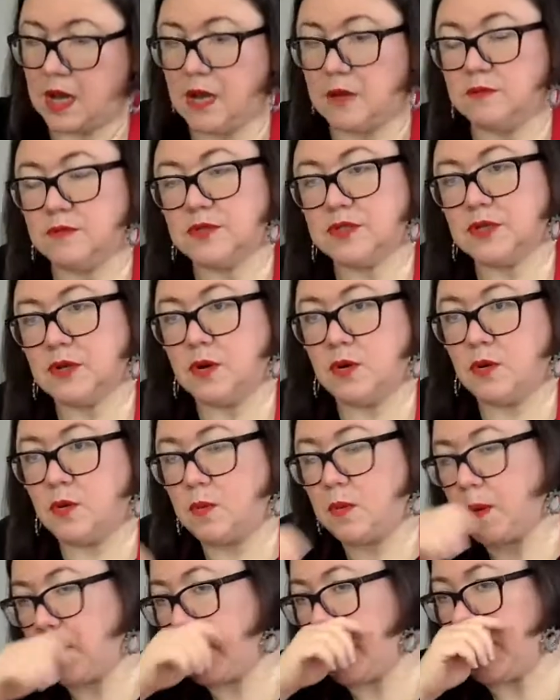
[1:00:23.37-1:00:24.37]

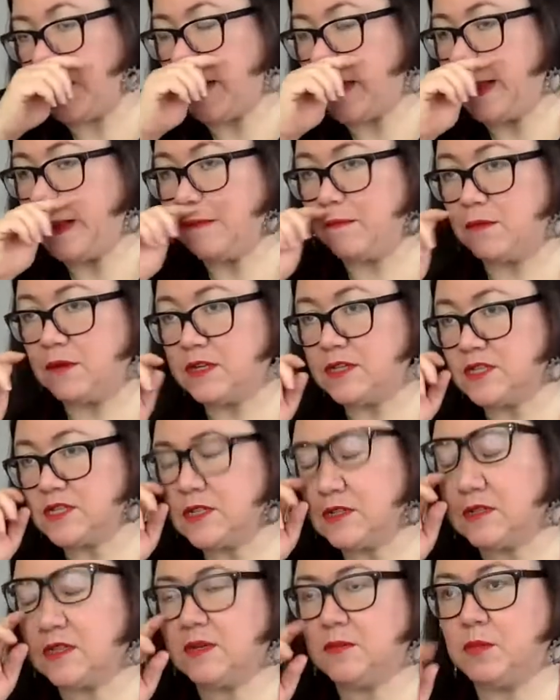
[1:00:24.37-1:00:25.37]
So I
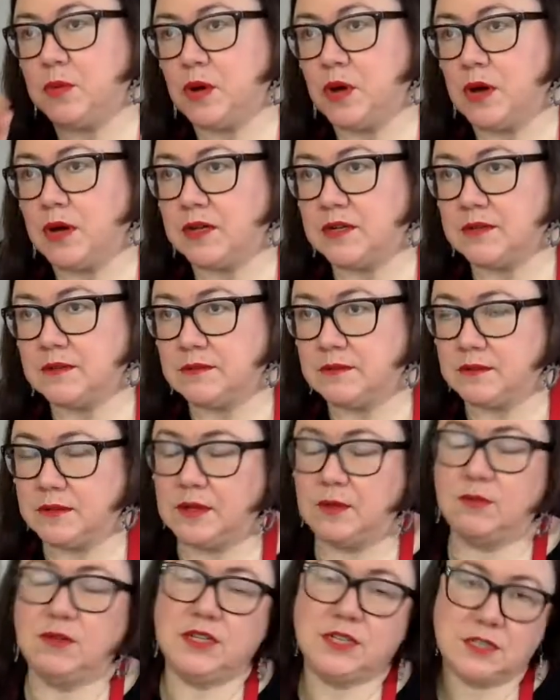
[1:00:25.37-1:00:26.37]
recently,
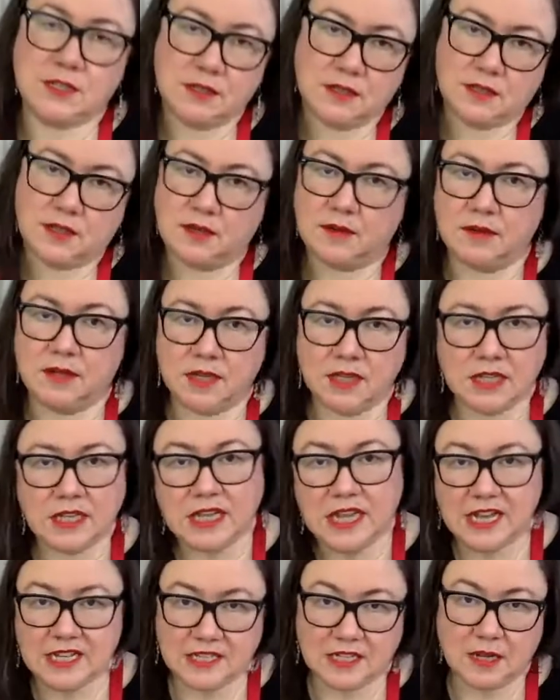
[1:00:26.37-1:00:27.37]
in the
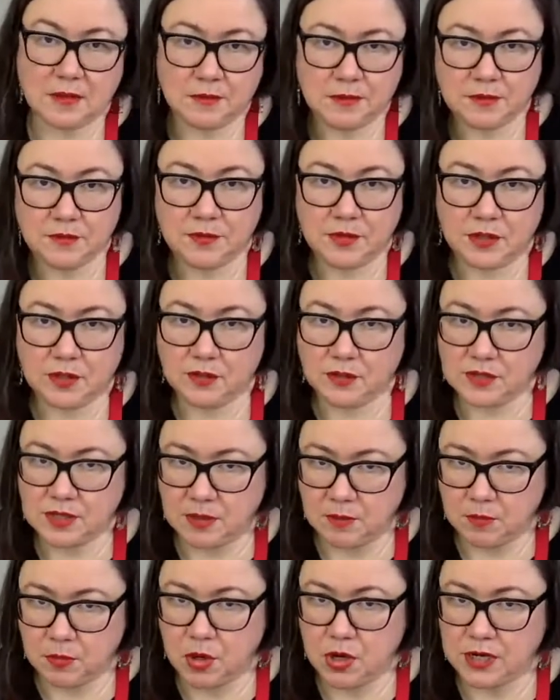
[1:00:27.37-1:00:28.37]
last couple of years, I
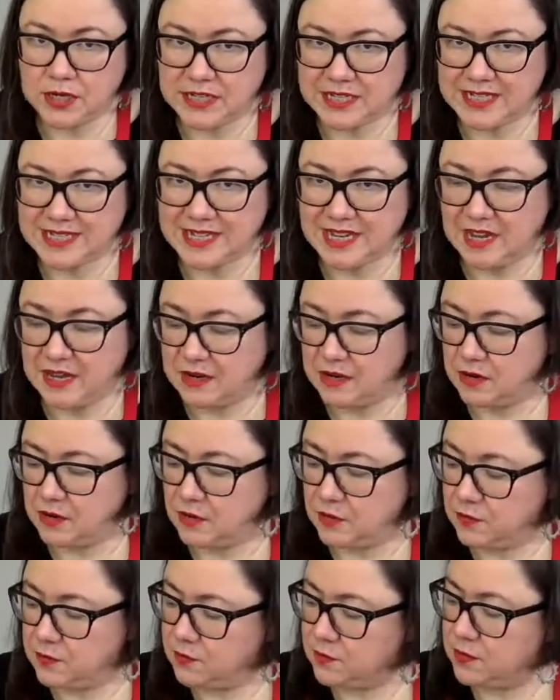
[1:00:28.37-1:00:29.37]
bought a set
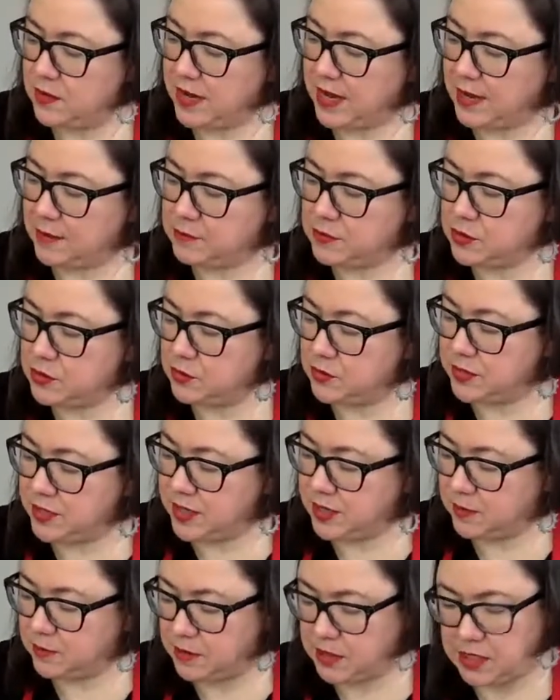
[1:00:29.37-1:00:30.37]
of
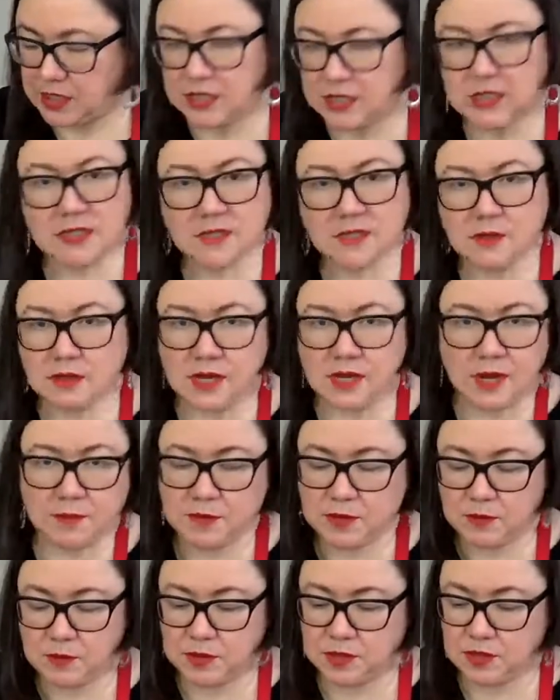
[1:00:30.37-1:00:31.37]
Amsterdam inks that
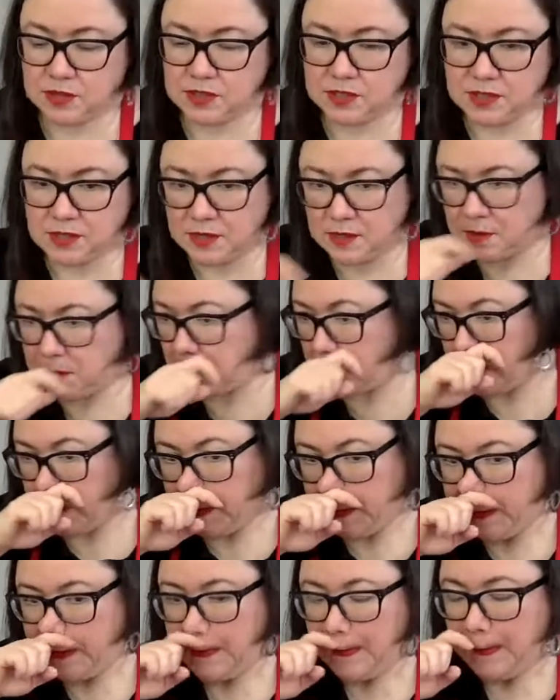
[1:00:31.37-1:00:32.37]
happened to be on sale.
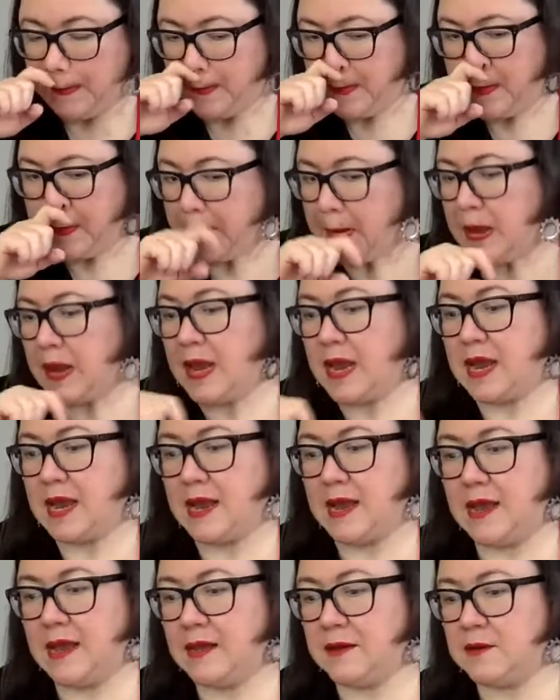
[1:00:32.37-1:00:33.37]

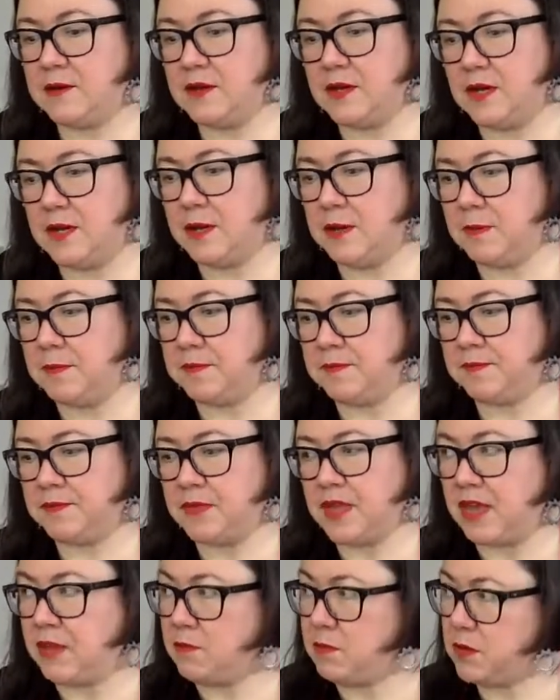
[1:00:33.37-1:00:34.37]
And
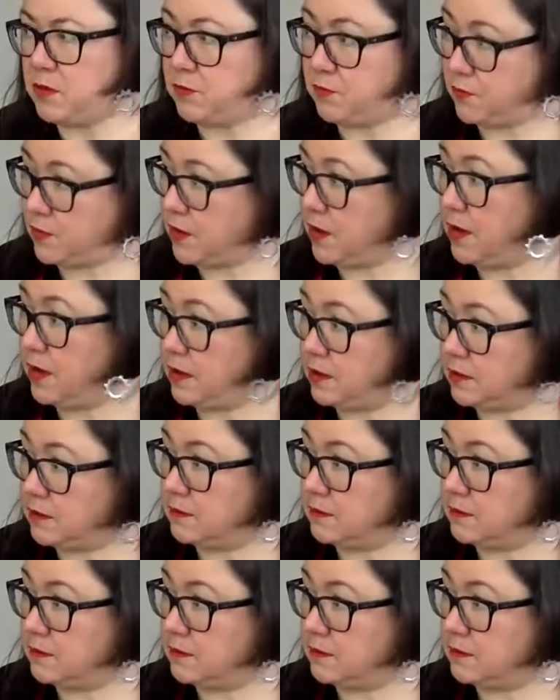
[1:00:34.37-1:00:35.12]
they've been fine.